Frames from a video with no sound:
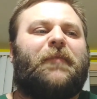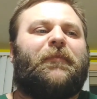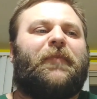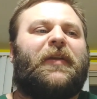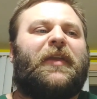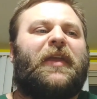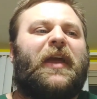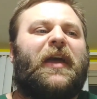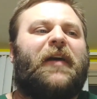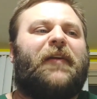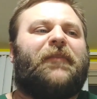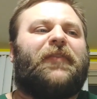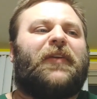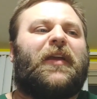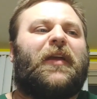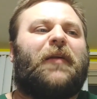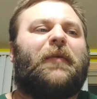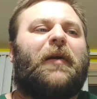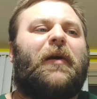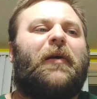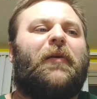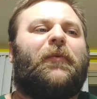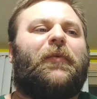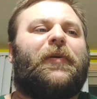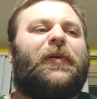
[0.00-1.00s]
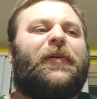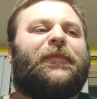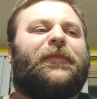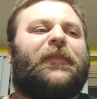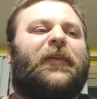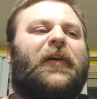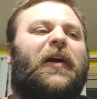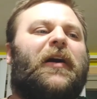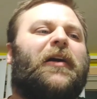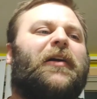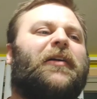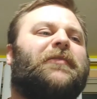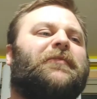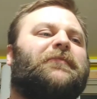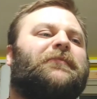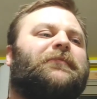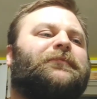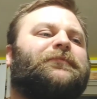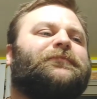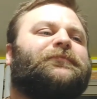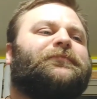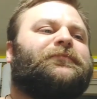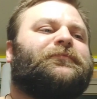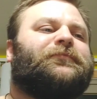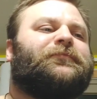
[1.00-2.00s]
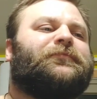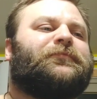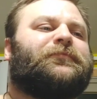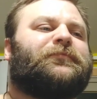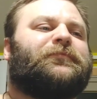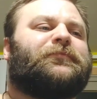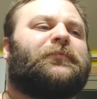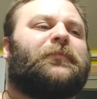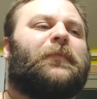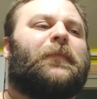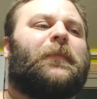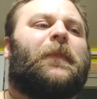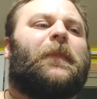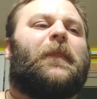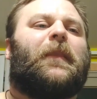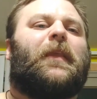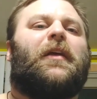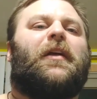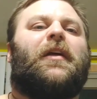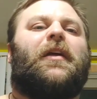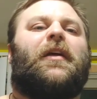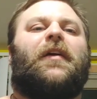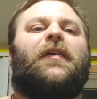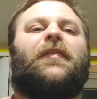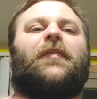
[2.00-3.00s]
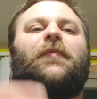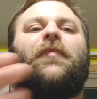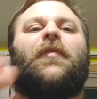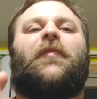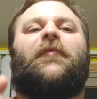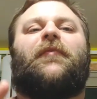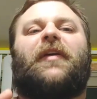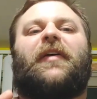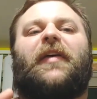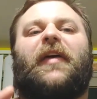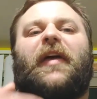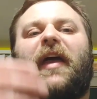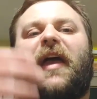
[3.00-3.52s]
But yeah, if they come out with the movie,